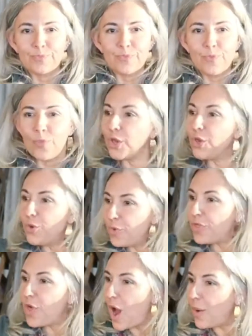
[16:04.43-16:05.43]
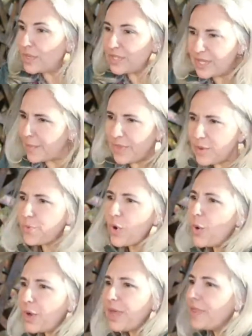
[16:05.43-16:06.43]
What you thought was something
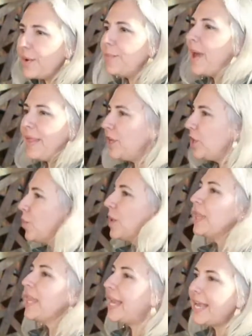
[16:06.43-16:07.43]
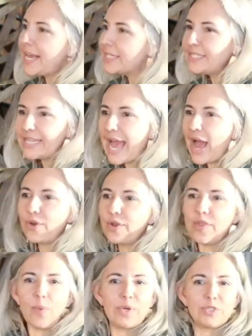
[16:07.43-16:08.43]
broken that meant that you were letting us down and
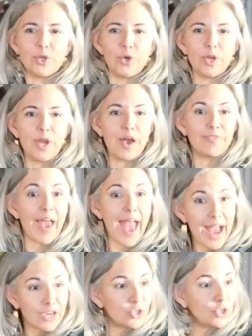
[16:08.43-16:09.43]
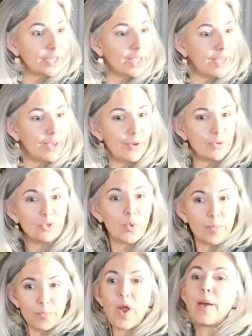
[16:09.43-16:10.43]
that wasn't good enough actually was
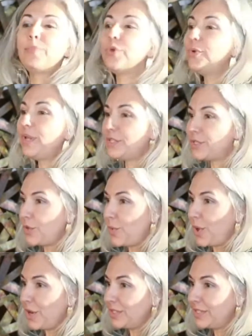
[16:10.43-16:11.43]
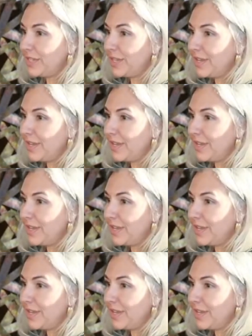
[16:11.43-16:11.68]
what brought beauty to the world.